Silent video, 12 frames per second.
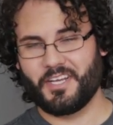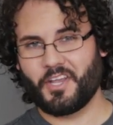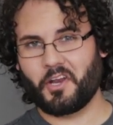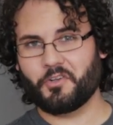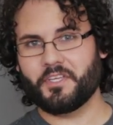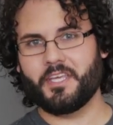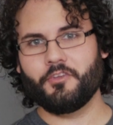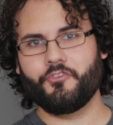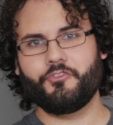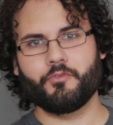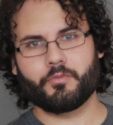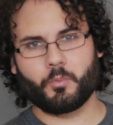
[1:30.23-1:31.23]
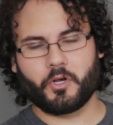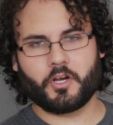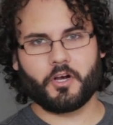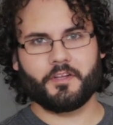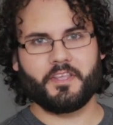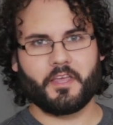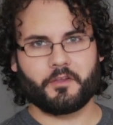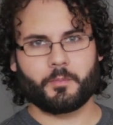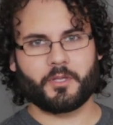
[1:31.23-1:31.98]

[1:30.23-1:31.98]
Not only can you shoot from one card to the other,